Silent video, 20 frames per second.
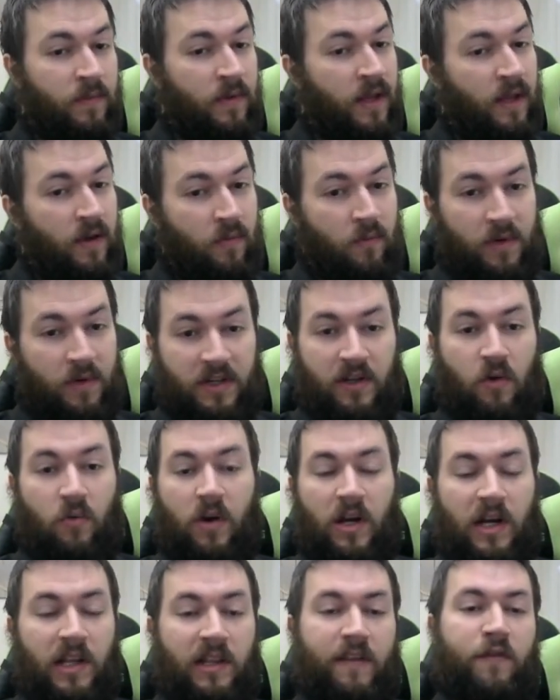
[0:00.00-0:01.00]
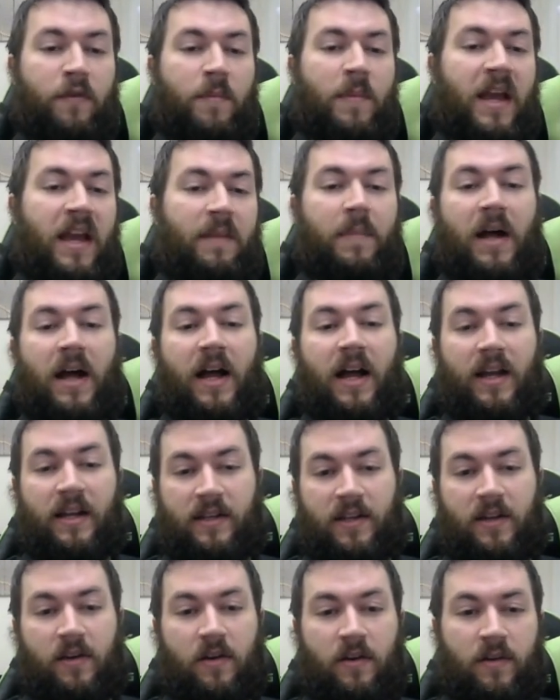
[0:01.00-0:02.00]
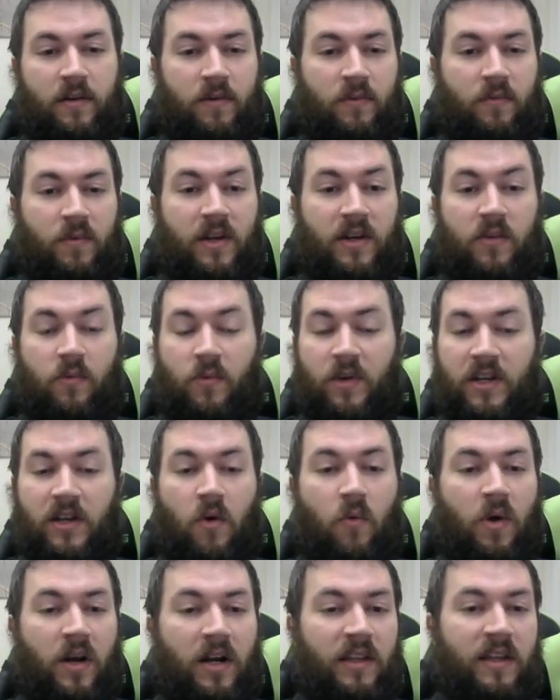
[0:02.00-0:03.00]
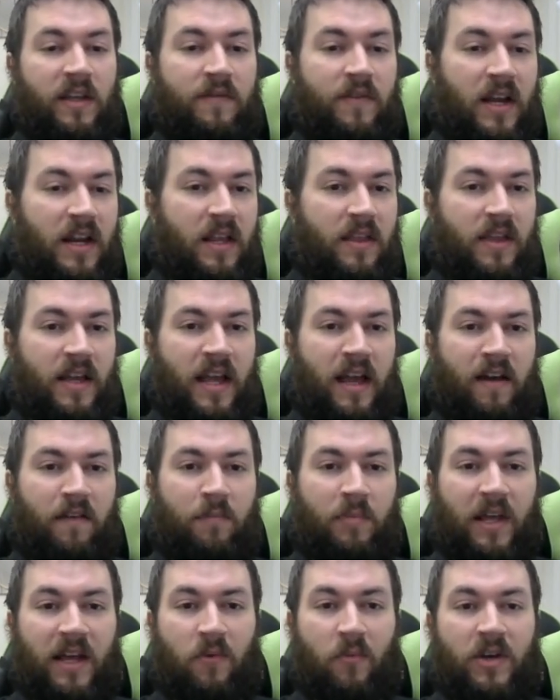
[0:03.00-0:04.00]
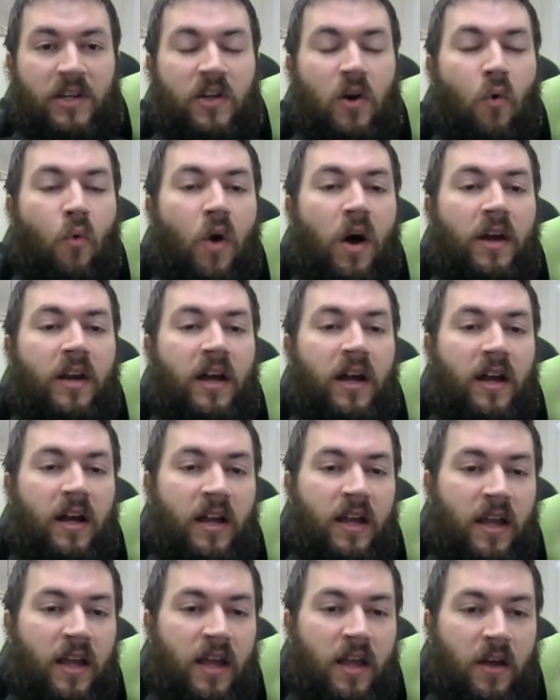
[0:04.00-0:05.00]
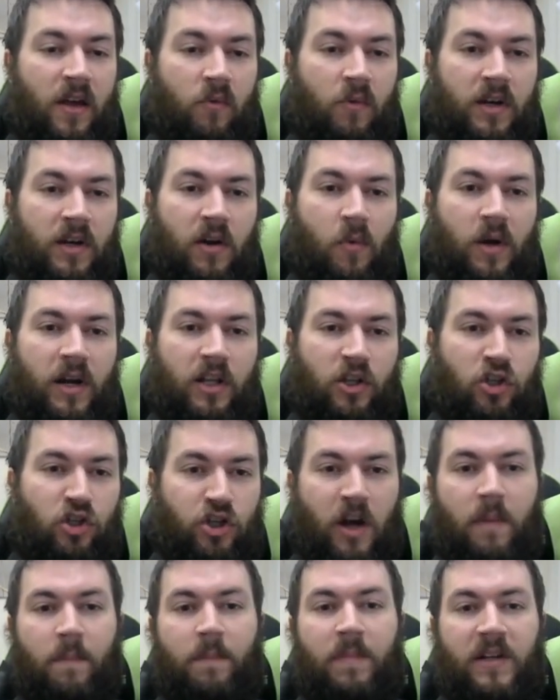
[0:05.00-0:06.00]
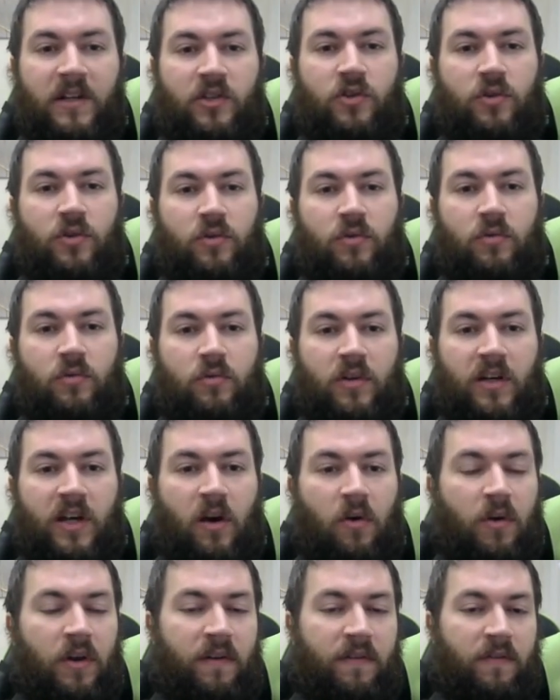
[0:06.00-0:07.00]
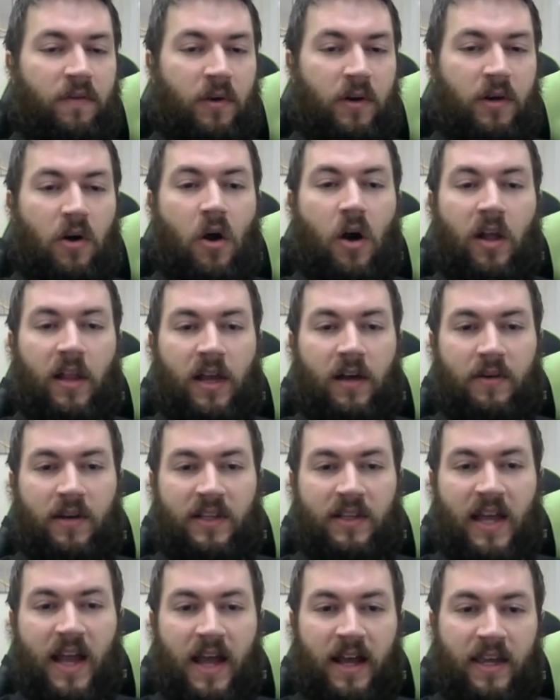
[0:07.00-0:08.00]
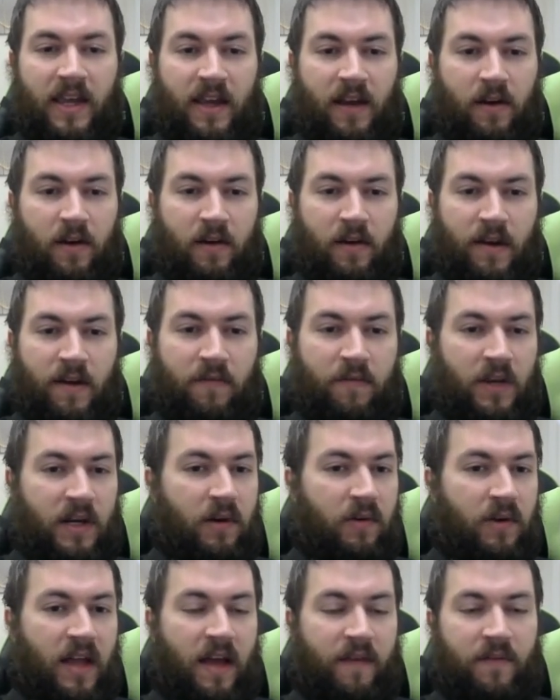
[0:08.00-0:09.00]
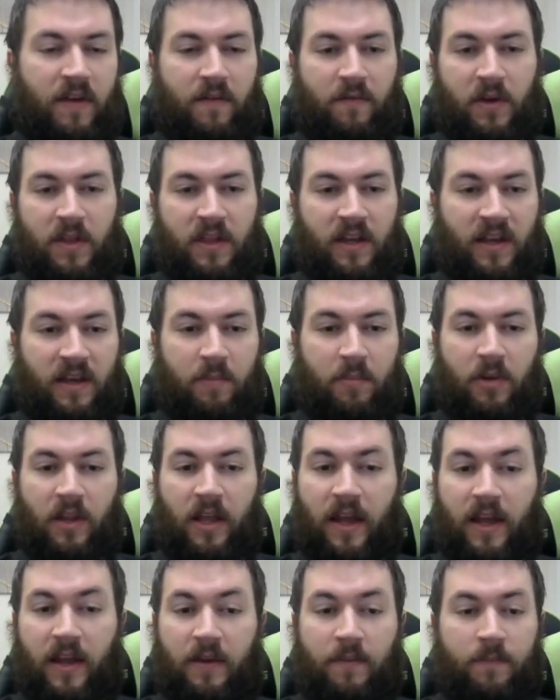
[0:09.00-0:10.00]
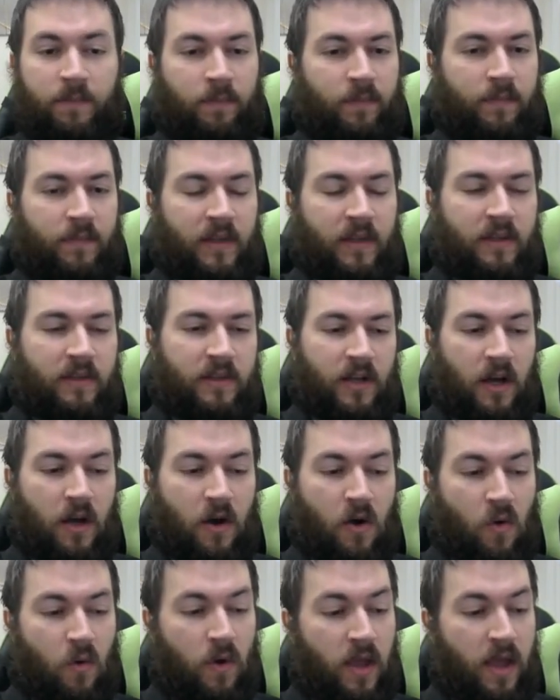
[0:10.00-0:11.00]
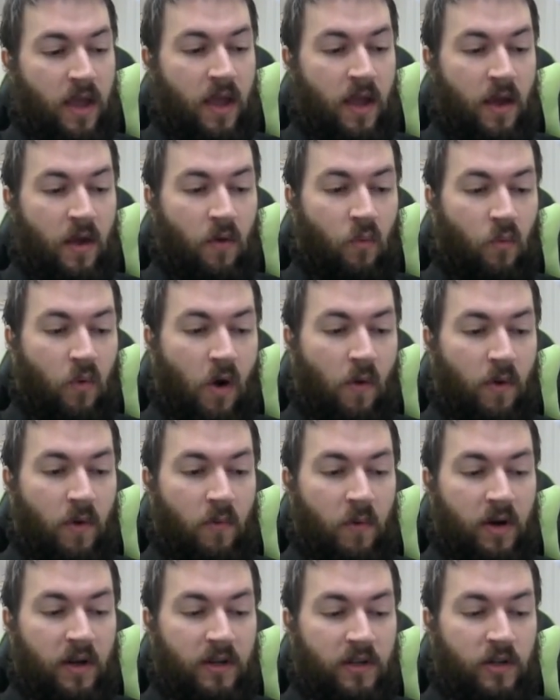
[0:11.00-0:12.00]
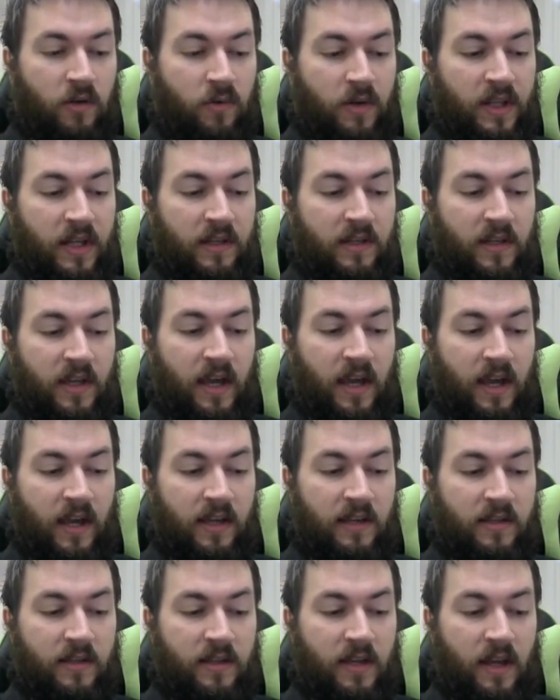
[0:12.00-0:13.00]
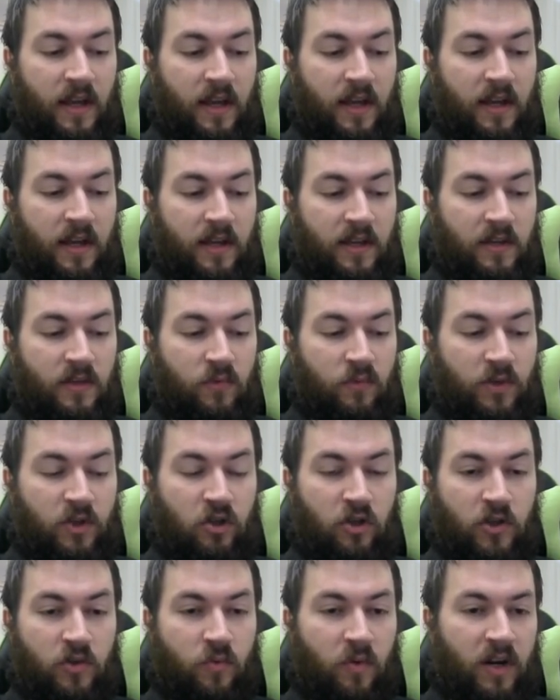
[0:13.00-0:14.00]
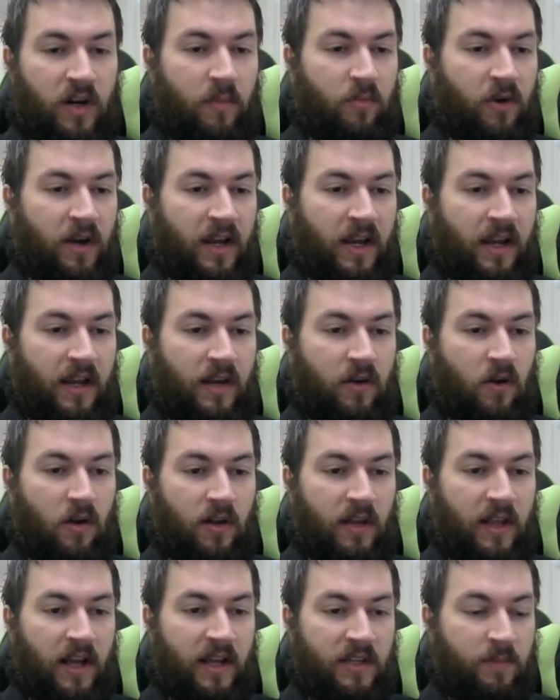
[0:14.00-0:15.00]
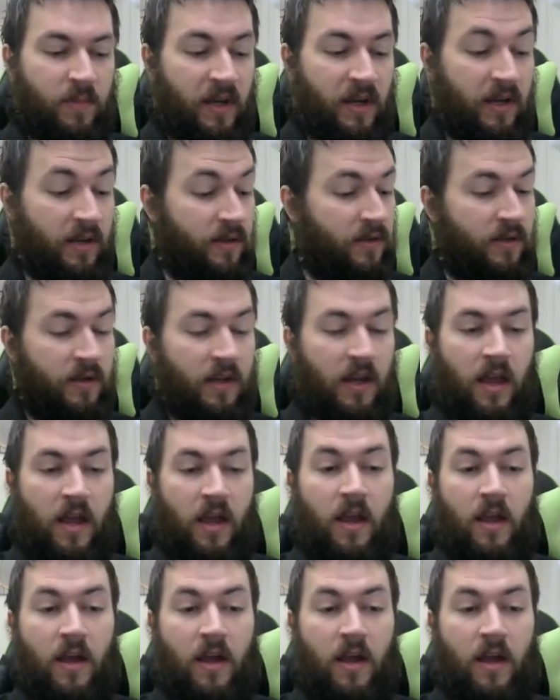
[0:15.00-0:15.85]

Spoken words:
we don't want to leave a man behind here. We don't want to leave anything out of play. We don't want to jump into going for an all-out attack here if we don't have everything in play. So what we want to do in this case is we just want to bring in our last piece.